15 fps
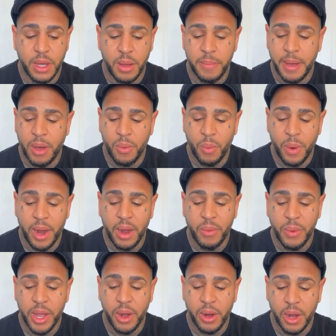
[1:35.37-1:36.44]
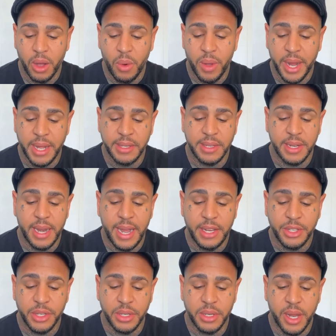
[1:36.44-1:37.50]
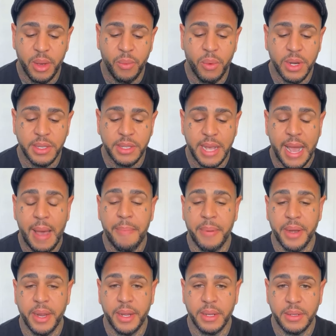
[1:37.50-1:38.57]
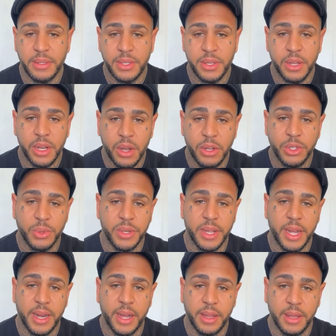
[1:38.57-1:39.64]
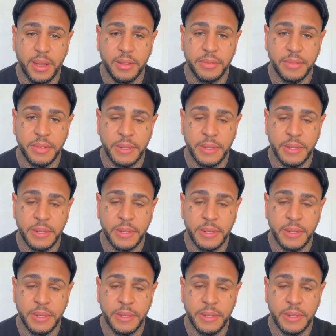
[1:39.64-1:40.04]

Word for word: about where we are going as a nation and what is happening to the country that I love.